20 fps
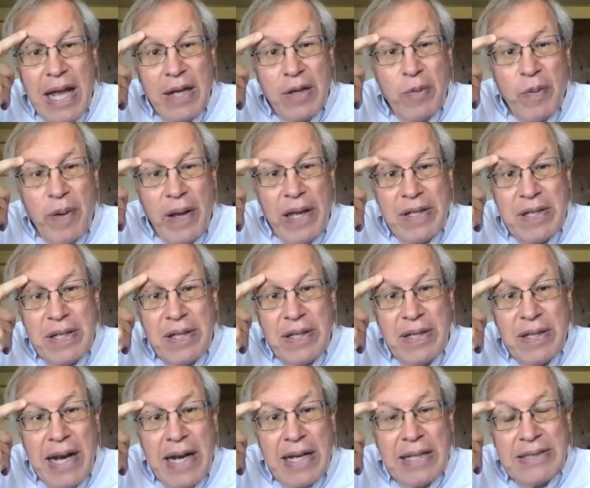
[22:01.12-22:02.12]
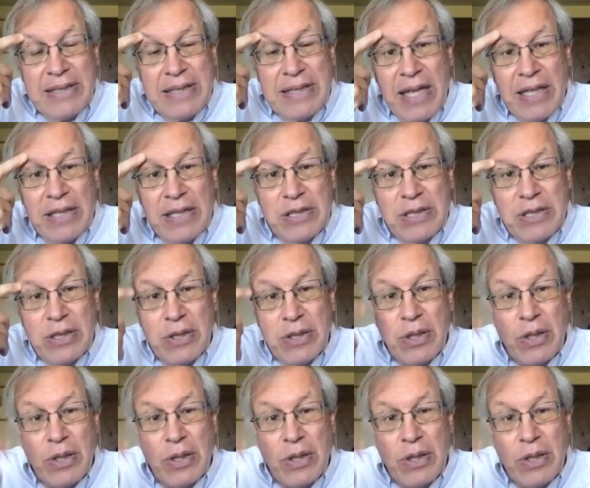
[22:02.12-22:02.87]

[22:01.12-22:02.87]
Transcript: granted to the United States